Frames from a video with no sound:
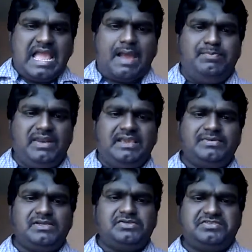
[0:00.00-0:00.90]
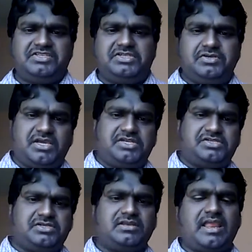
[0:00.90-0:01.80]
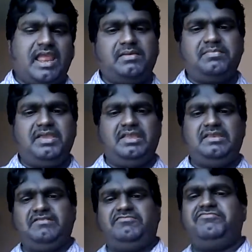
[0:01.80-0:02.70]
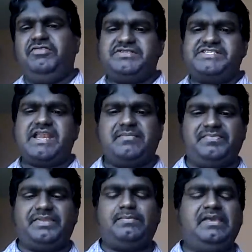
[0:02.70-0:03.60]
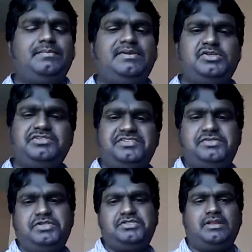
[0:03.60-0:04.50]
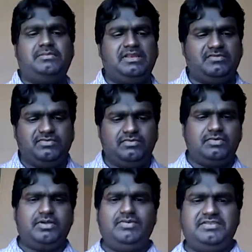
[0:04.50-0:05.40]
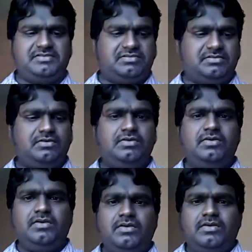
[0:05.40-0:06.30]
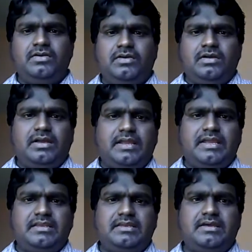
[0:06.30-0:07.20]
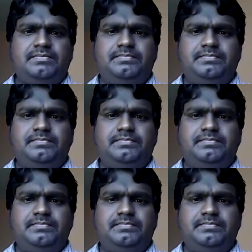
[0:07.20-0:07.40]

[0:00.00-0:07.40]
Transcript: applicable to the situation and meaningful. TRAM, applicable to the situation and meaningful. Okay, we'll discuss that. And